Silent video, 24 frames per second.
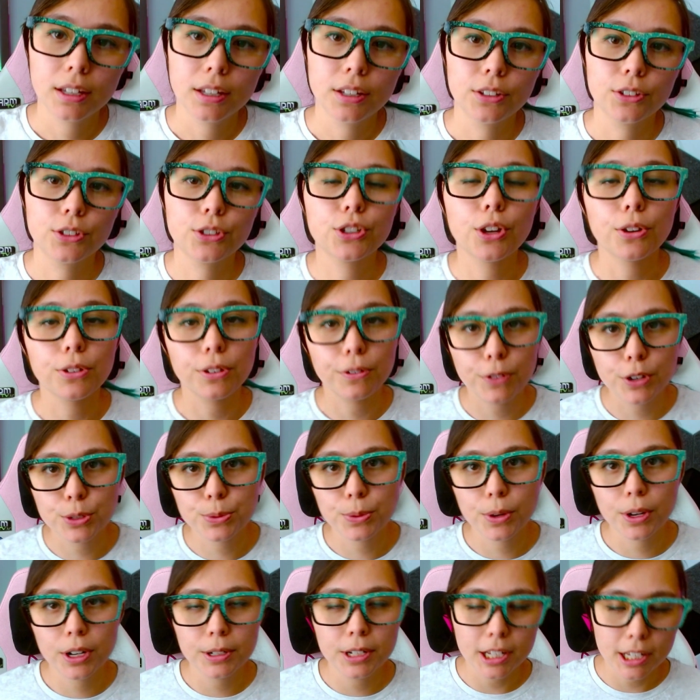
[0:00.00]
So the first
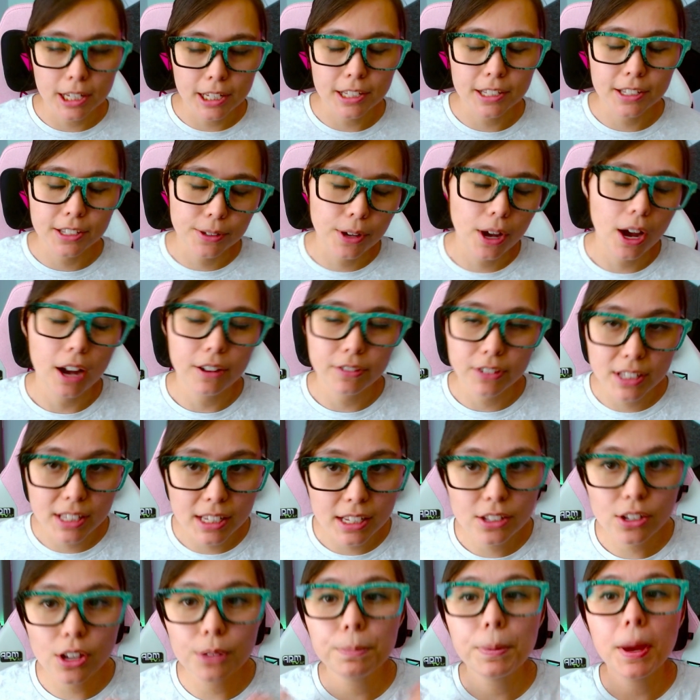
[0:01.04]
one is, obviously
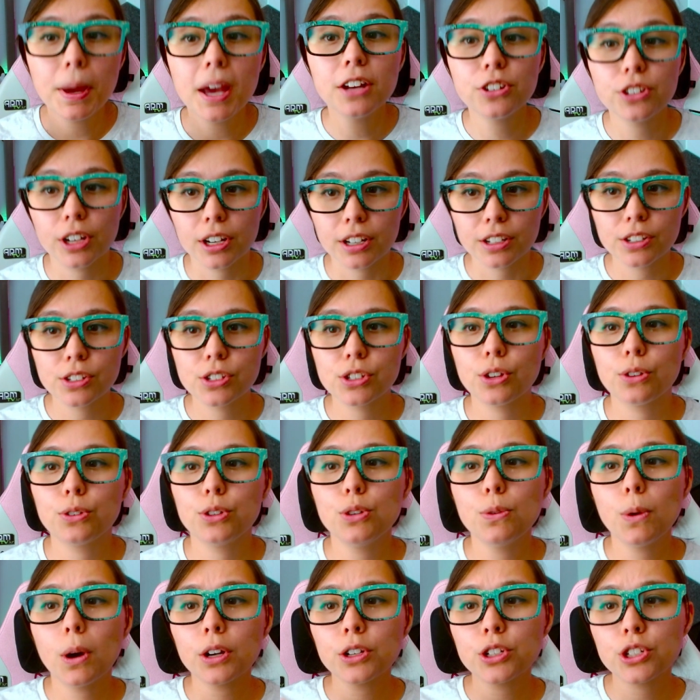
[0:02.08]
it's on Patreon. So
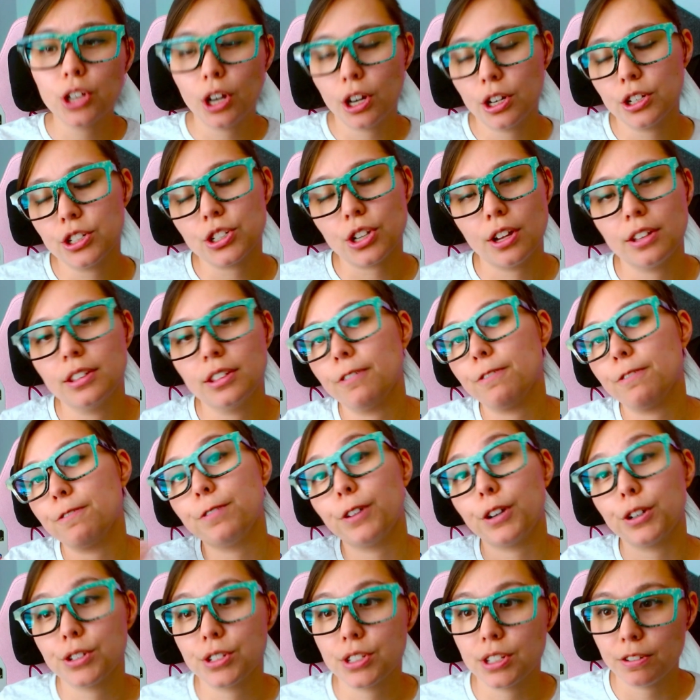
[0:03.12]
you are charged on the
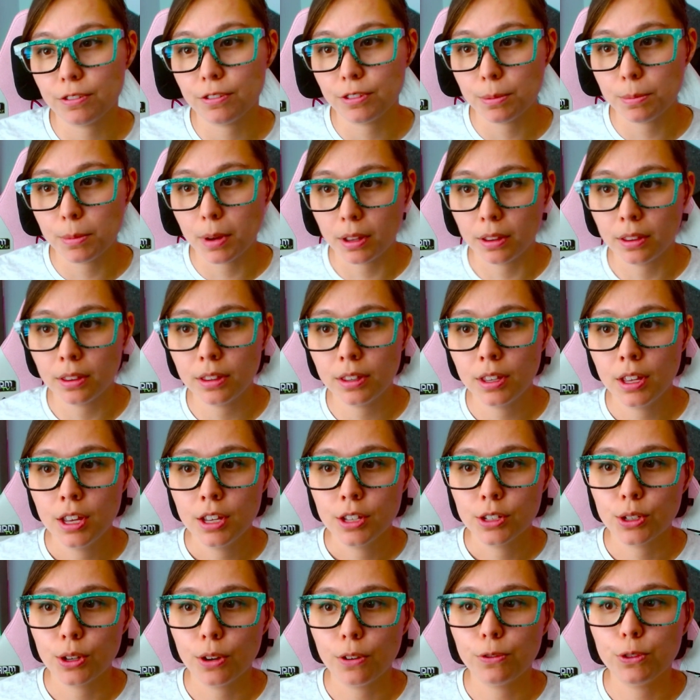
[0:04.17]
1st of the month.
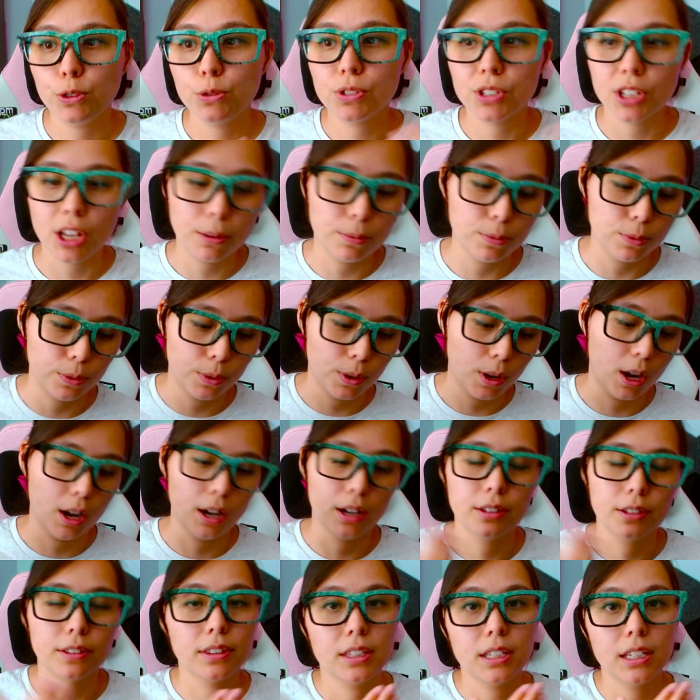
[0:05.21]
So if you sub
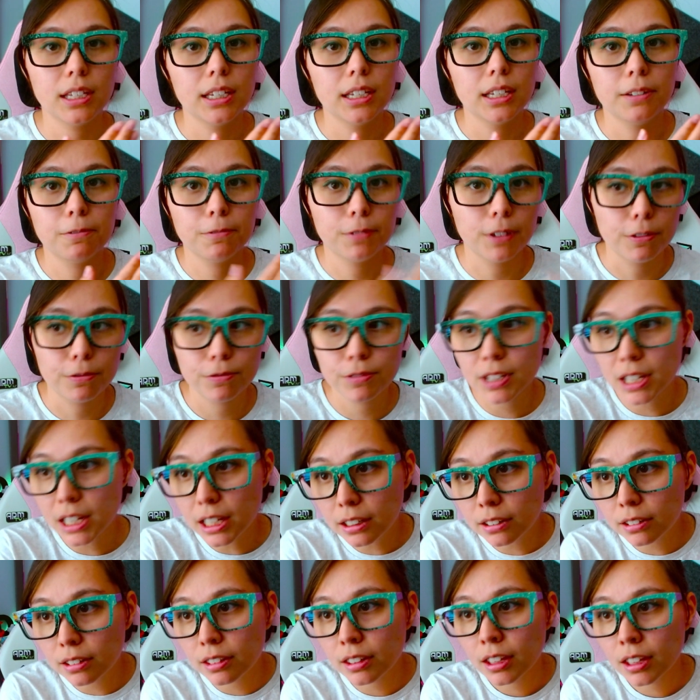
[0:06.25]
on the
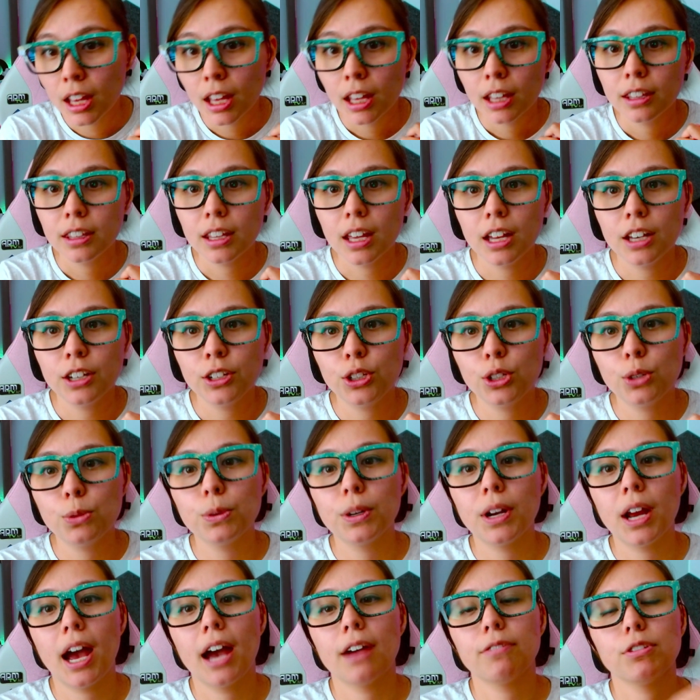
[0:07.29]
15th, then you
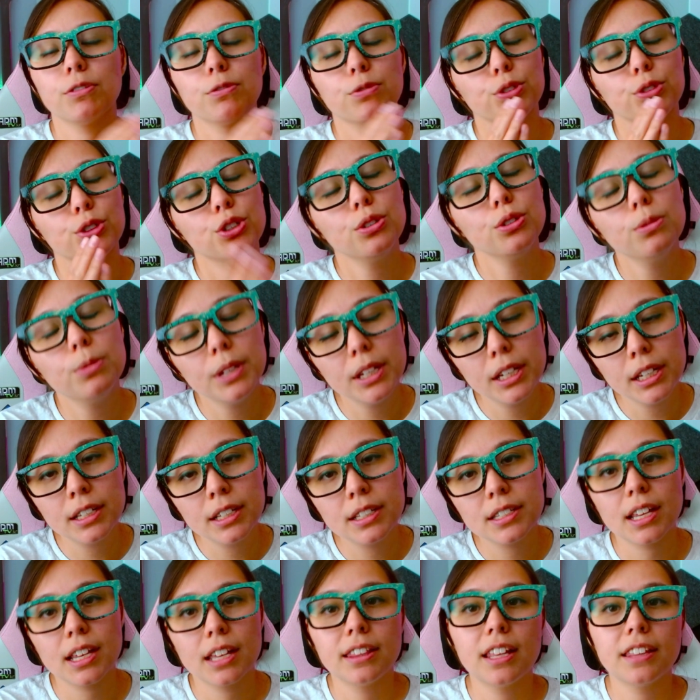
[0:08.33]
would have it for 2
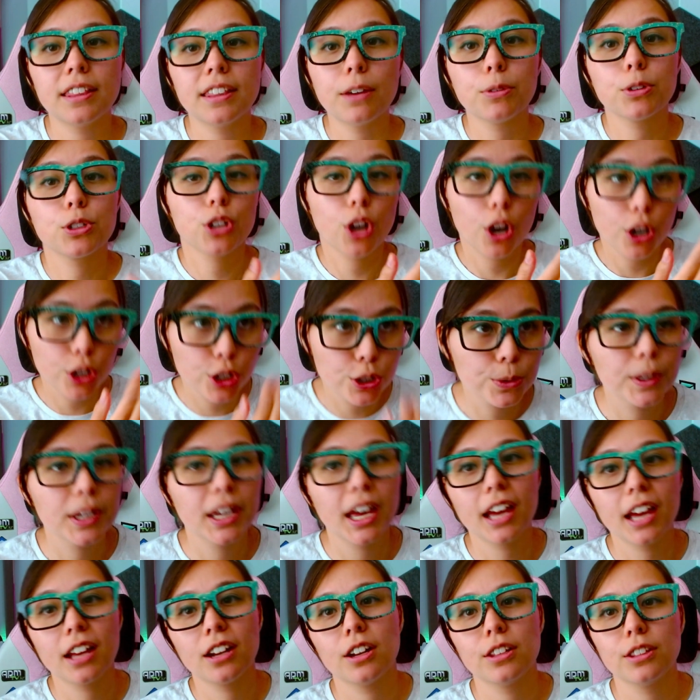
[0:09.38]
weeks, and then they would charge you
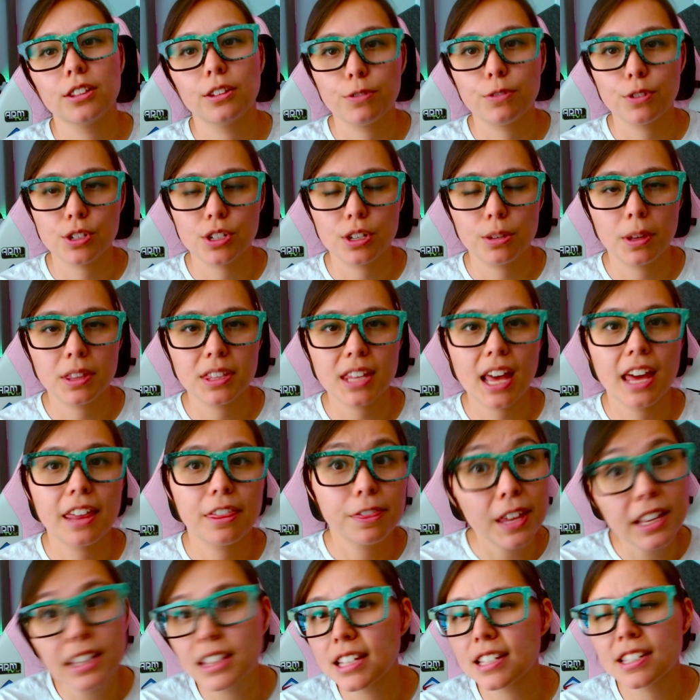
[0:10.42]
again on the 1st of the month. I
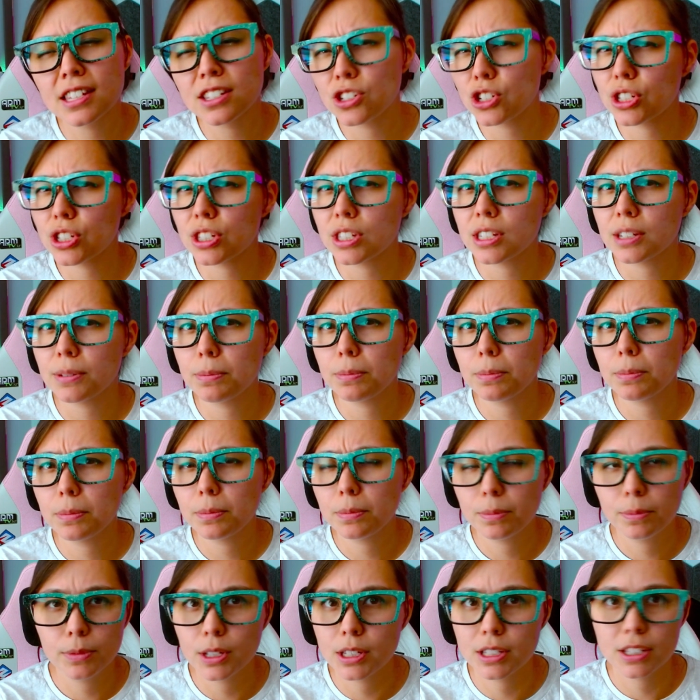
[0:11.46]
think this is just,
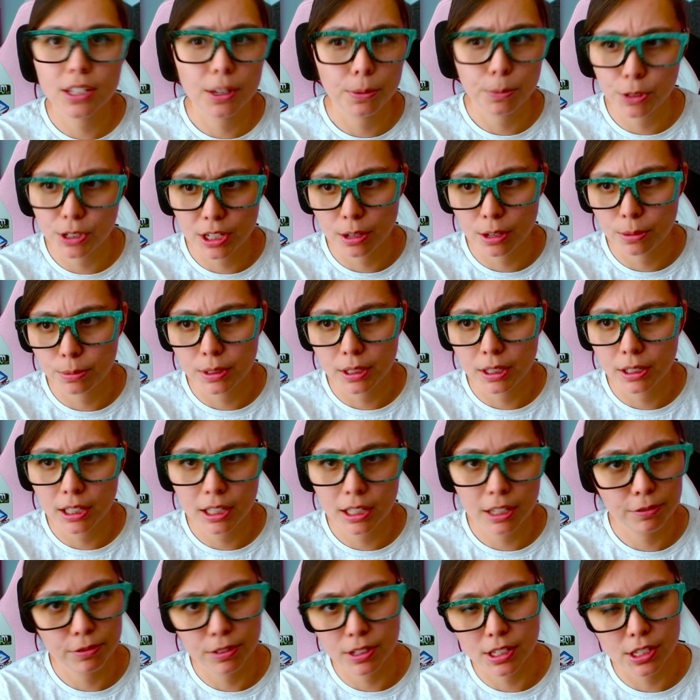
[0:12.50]
and someone tell me
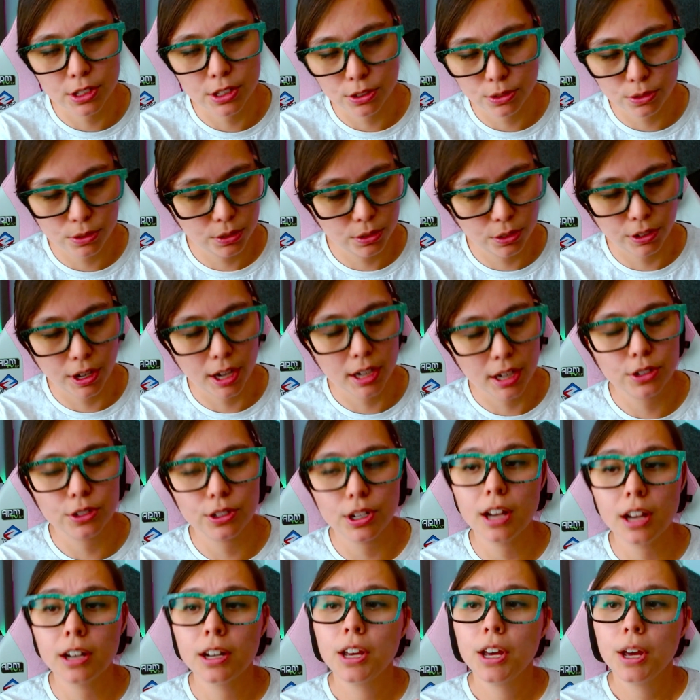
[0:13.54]
if this is correct or
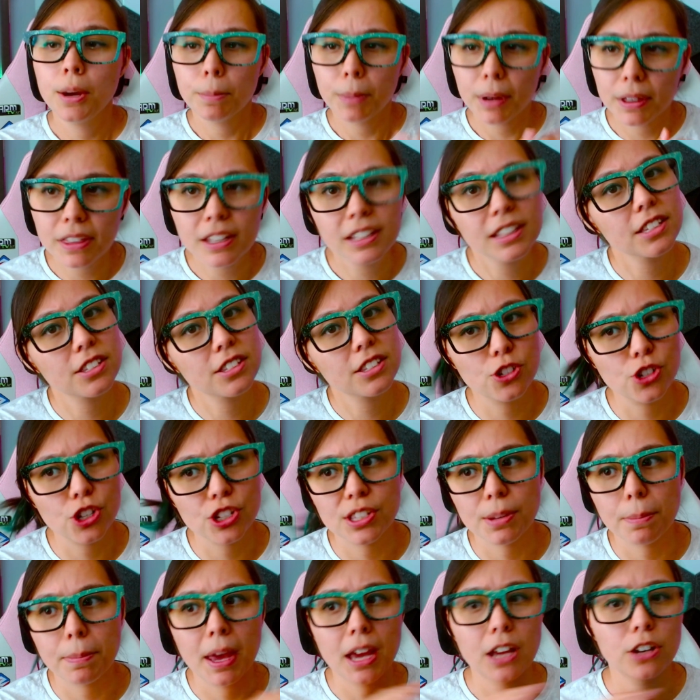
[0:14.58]
not, but I think this is
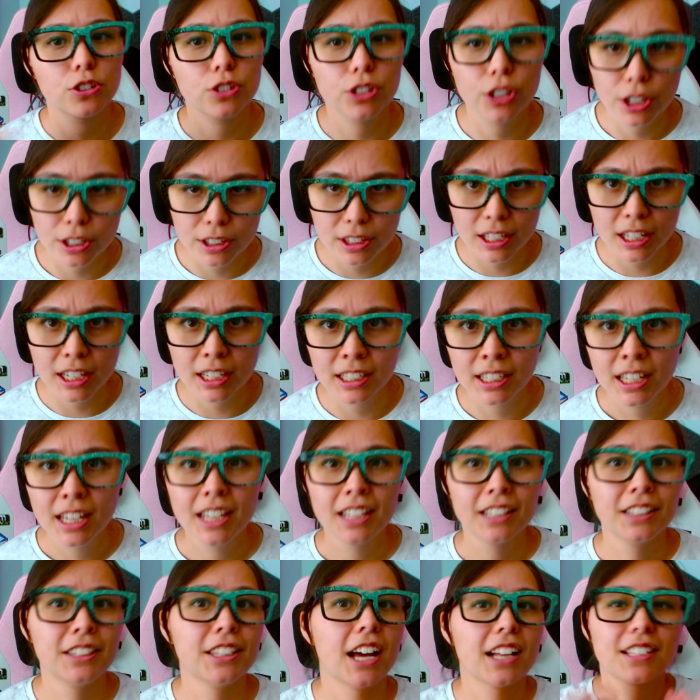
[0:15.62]
just a Patreon thing,
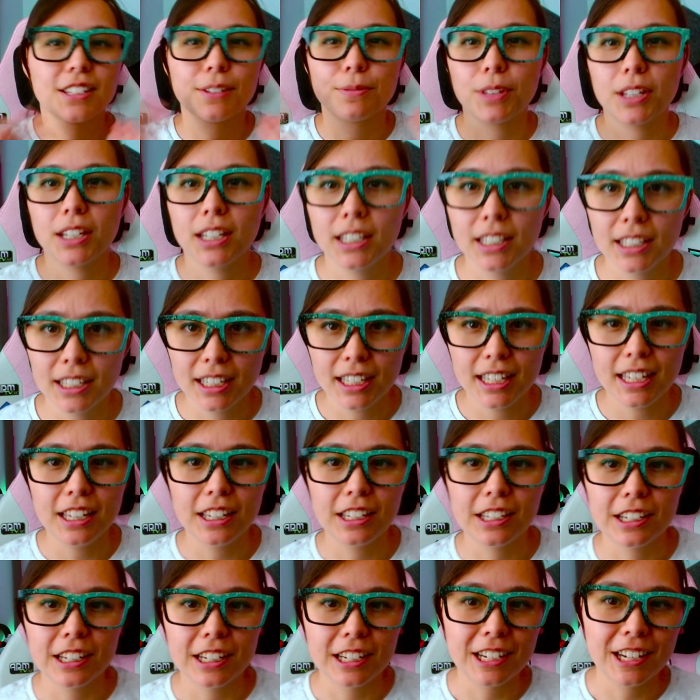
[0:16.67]
not something he
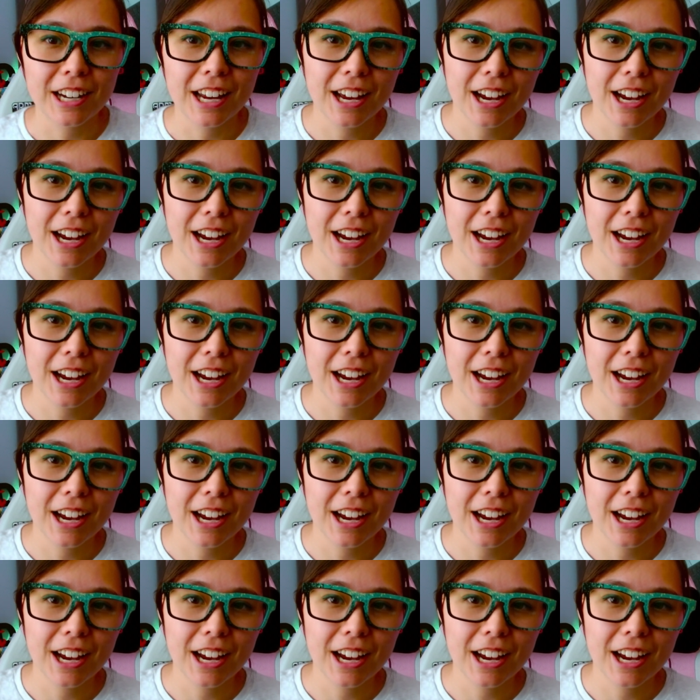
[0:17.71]
can